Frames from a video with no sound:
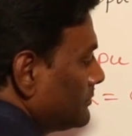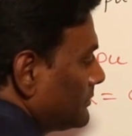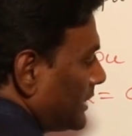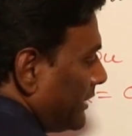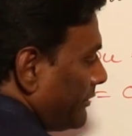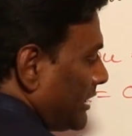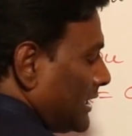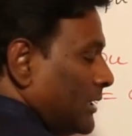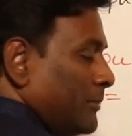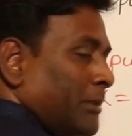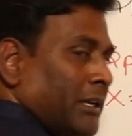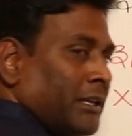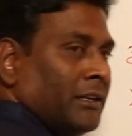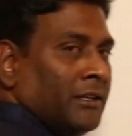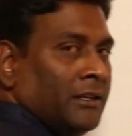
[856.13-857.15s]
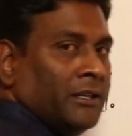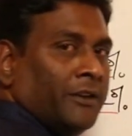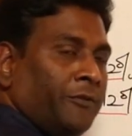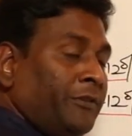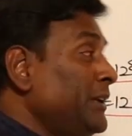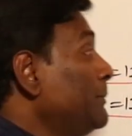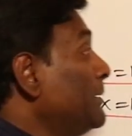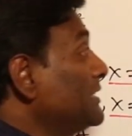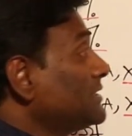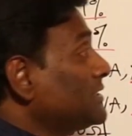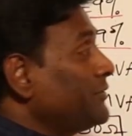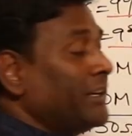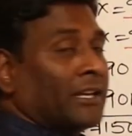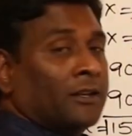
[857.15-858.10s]
divided by V base
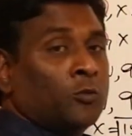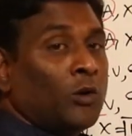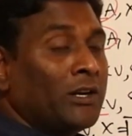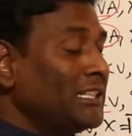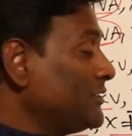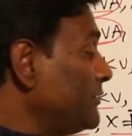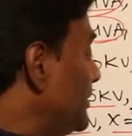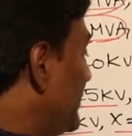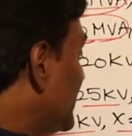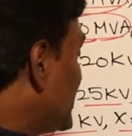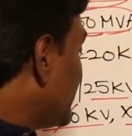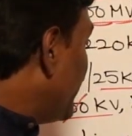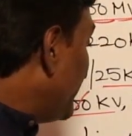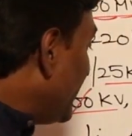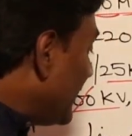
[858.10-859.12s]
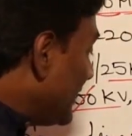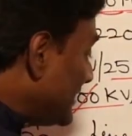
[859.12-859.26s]
square. What is V base square?